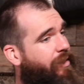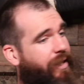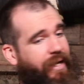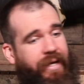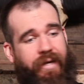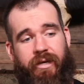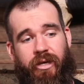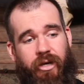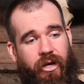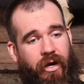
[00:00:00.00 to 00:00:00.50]

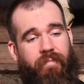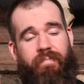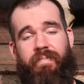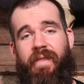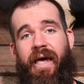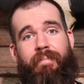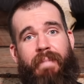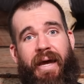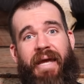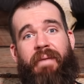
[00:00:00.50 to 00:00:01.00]
Like, you know,
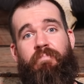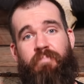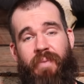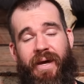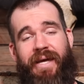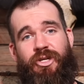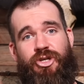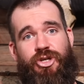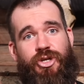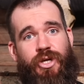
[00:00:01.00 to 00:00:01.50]
they make
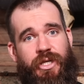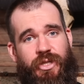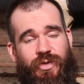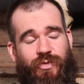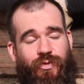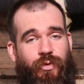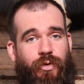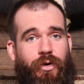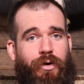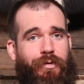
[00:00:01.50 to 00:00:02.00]
bed sheets
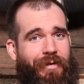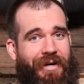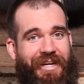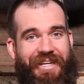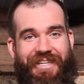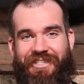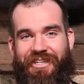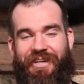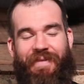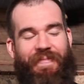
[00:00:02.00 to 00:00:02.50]
for a
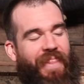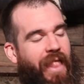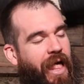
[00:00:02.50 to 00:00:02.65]
reason.